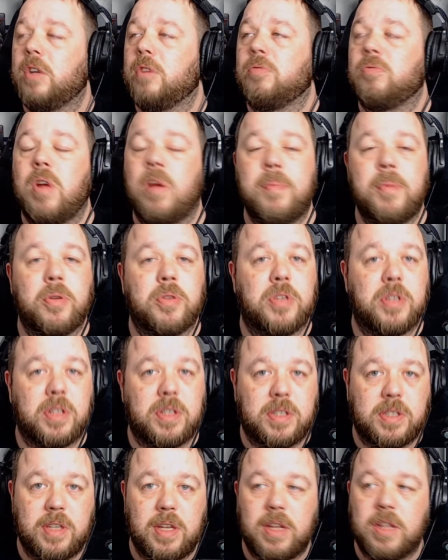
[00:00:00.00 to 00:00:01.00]
Rainbow Six
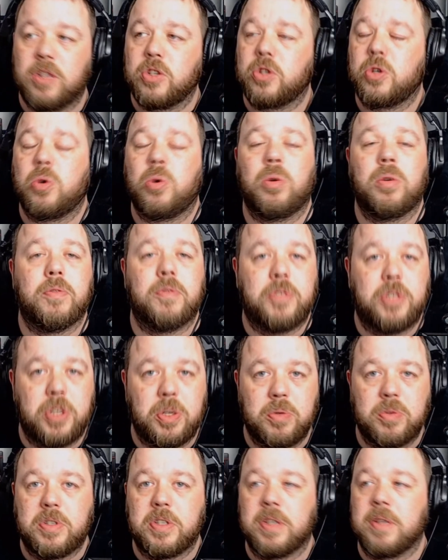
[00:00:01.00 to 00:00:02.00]
Siege, Call of
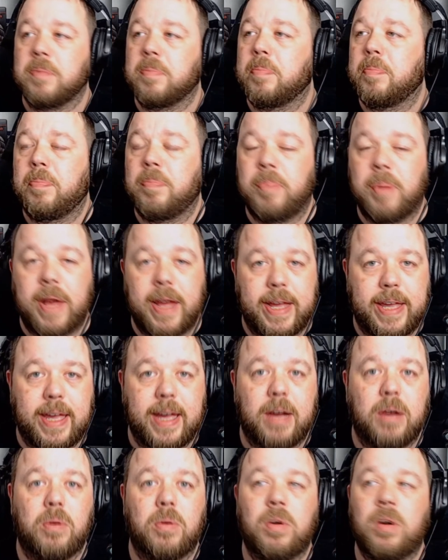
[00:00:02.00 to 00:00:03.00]
Duty,
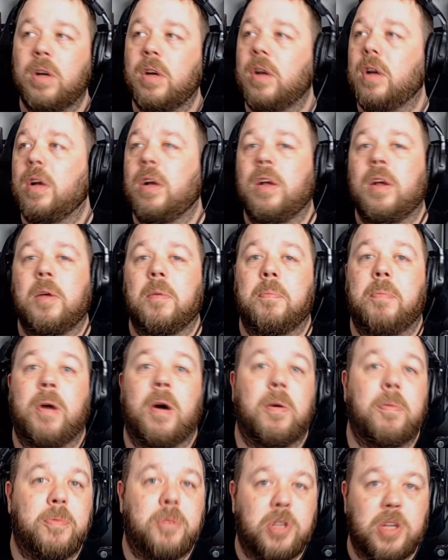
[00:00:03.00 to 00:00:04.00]
Blackout,
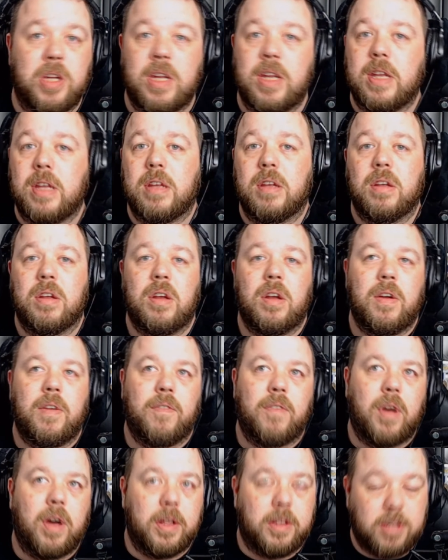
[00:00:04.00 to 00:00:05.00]
PUBG.
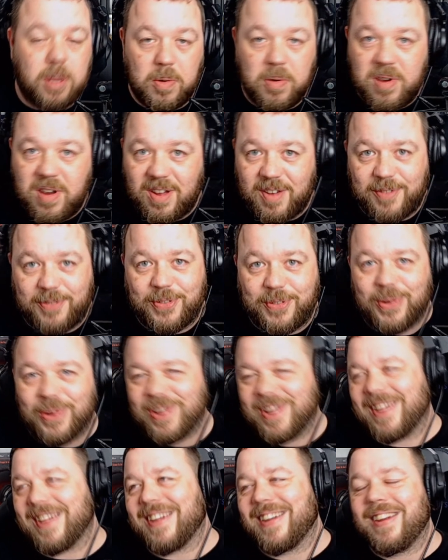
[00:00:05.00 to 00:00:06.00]
I don't like
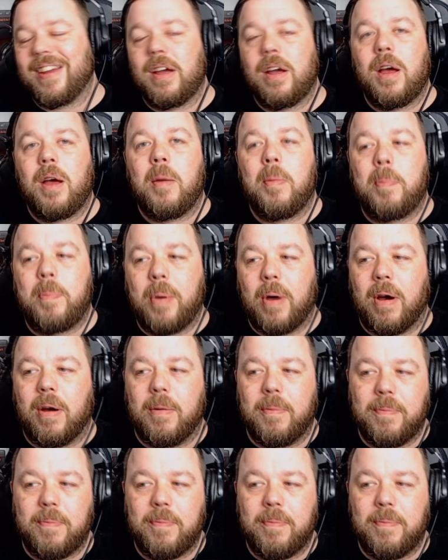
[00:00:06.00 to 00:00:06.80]
Fortnite. But